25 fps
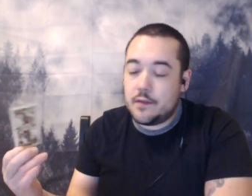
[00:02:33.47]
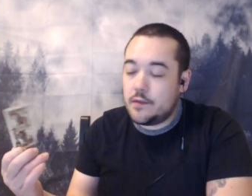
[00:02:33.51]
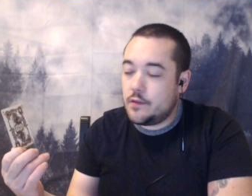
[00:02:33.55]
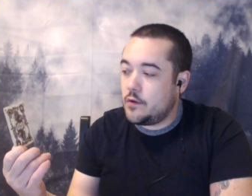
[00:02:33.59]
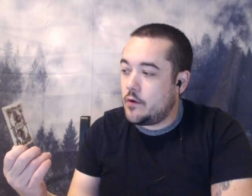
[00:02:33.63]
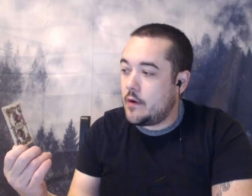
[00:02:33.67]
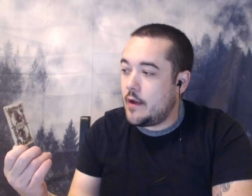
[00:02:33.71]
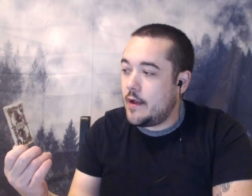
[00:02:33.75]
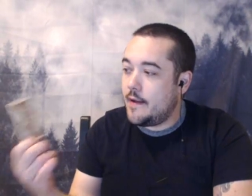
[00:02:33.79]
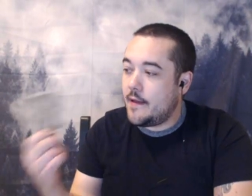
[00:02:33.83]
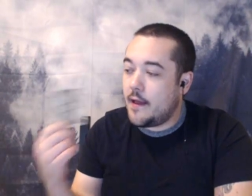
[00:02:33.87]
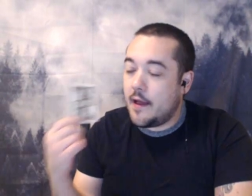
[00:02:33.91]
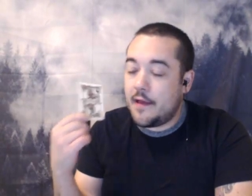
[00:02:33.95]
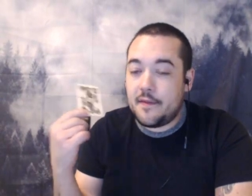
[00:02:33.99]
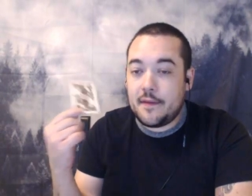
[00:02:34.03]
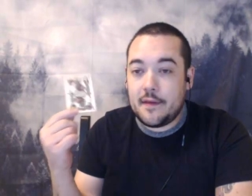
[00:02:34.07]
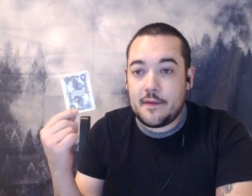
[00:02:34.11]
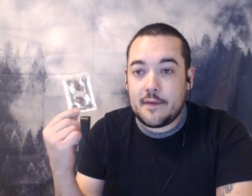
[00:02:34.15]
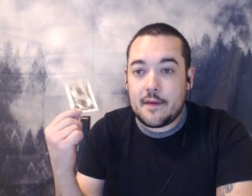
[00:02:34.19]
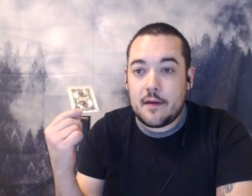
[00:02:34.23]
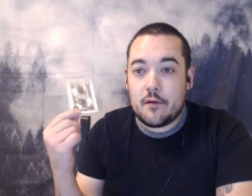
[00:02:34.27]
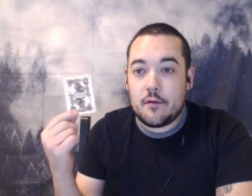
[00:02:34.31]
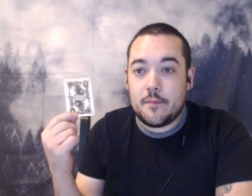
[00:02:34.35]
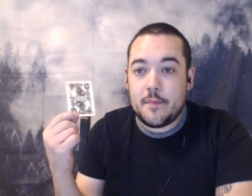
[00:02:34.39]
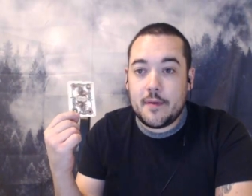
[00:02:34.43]
So I, I
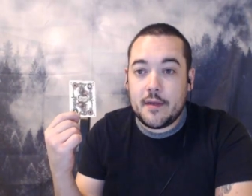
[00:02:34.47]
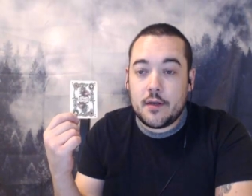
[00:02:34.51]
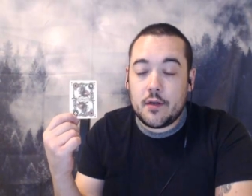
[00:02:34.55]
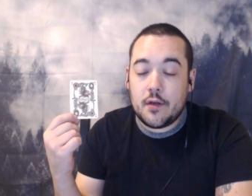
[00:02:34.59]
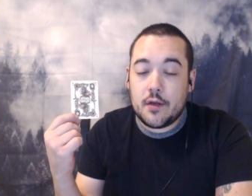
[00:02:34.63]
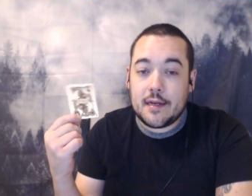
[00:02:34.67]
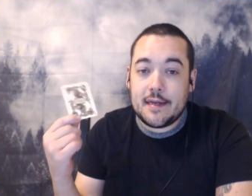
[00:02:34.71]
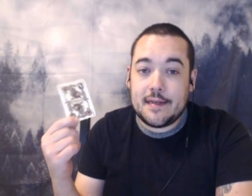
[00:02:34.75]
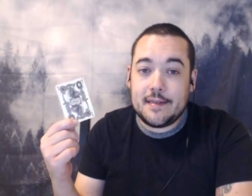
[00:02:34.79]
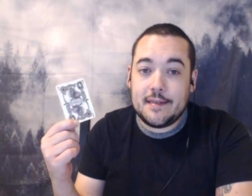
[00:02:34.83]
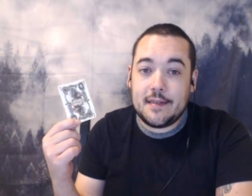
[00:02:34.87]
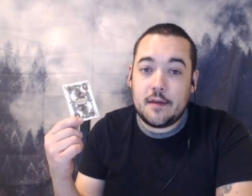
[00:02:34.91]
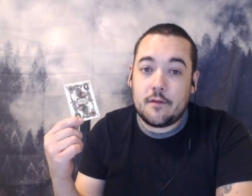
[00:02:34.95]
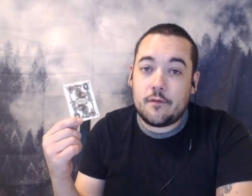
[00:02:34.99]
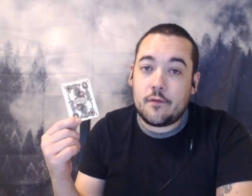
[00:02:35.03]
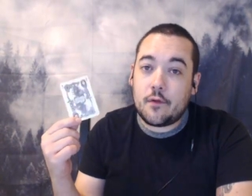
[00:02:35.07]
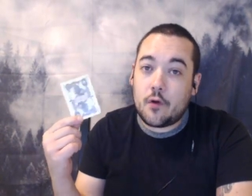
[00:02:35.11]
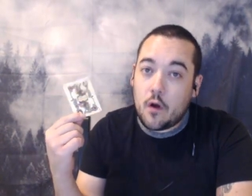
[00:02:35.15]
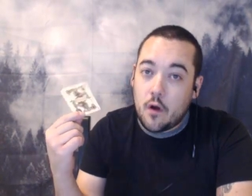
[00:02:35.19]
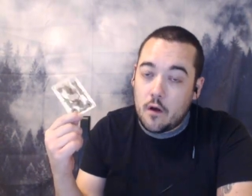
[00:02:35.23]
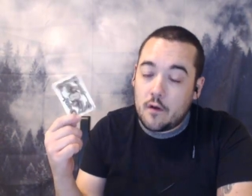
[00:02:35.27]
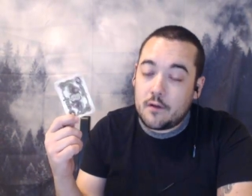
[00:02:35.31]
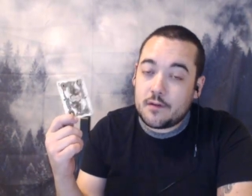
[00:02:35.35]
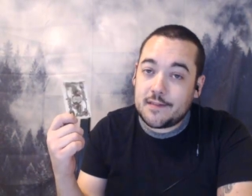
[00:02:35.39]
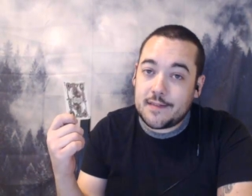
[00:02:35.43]
think that would be a good idea for
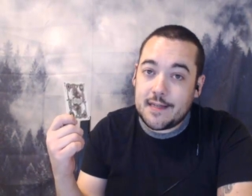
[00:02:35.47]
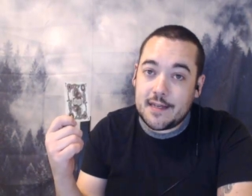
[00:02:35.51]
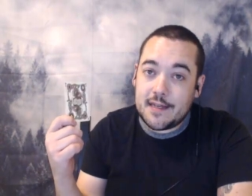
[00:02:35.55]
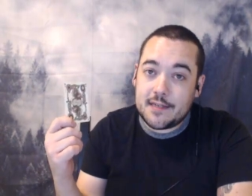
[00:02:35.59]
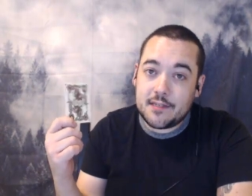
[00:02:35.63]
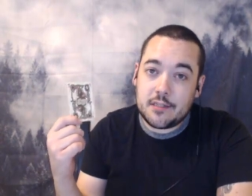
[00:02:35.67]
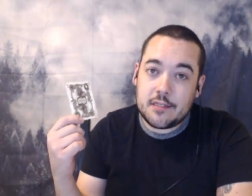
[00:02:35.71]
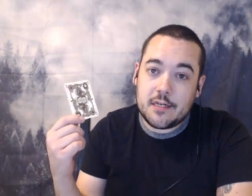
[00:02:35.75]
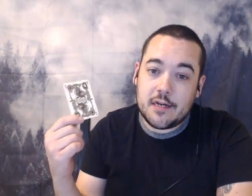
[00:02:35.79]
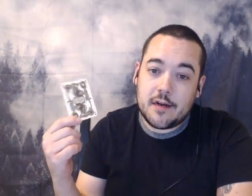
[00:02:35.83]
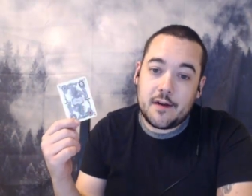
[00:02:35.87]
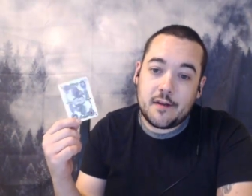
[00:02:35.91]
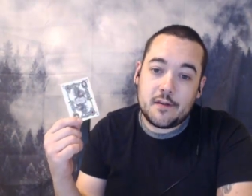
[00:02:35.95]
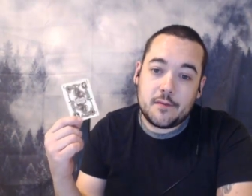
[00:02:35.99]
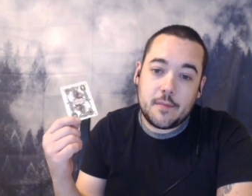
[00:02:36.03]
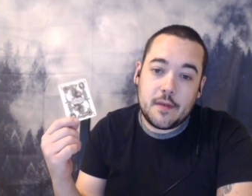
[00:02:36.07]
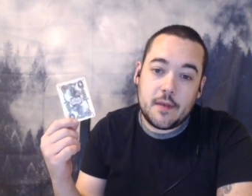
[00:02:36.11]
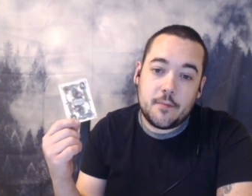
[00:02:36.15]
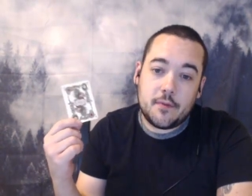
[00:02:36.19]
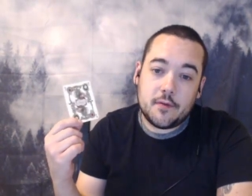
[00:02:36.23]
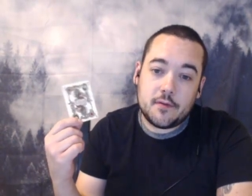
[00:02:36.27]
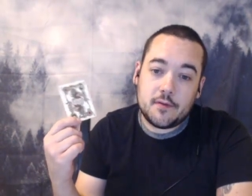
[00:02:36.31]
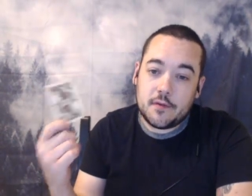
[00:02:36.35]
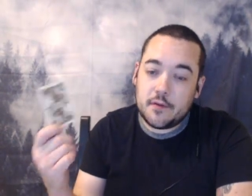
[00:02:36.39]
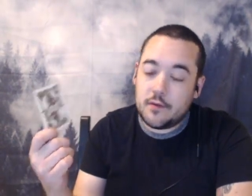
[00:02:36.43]
all Sagittarius
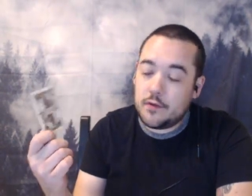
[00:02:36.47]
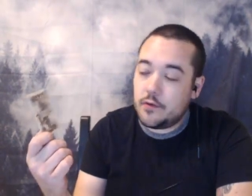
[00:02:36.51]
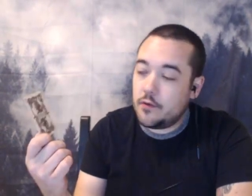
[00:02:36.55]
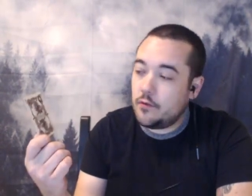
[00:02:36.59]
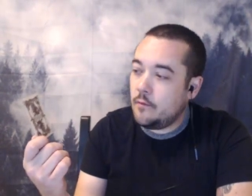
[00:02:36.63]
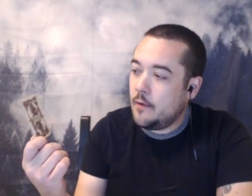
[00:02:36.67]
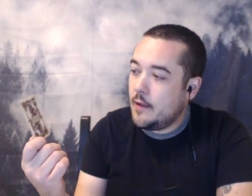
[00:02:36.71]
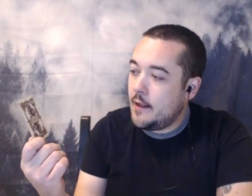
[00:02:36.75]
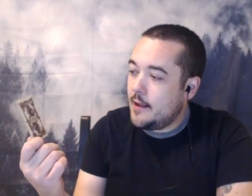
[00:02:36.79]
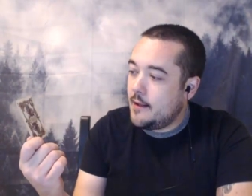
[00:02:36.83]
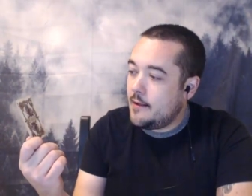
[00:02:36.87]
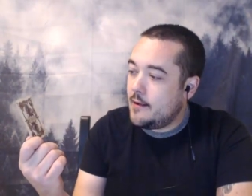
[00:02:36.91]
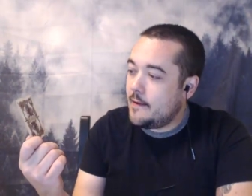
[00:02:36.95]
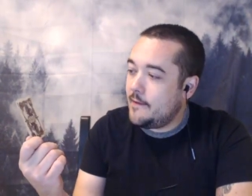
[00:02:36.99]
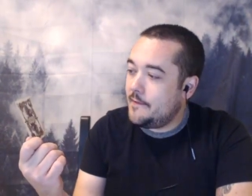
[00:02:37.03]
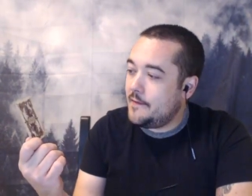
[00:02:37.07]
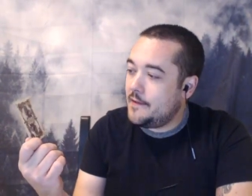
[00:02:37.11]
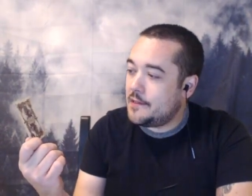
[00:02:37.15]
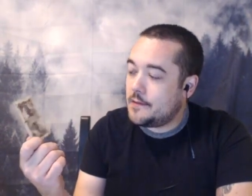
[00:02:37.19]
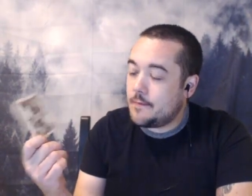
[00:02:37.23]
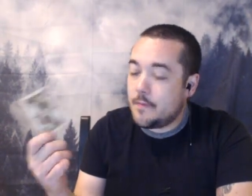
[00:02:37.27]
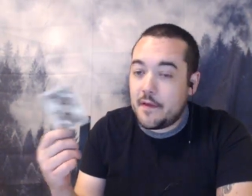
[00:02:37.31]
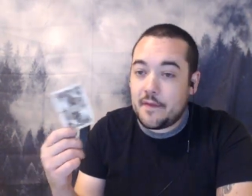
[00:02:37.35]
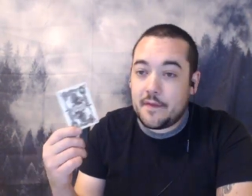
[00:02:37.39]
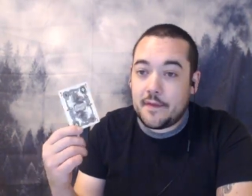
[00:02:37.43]
people to do uh,
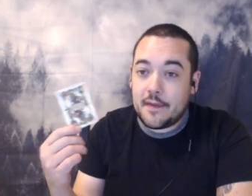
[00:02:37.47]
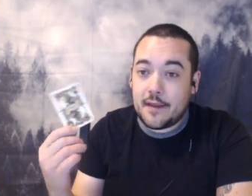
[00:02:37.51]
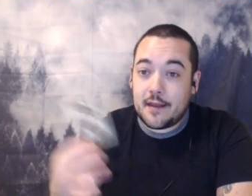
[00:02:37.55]
this month.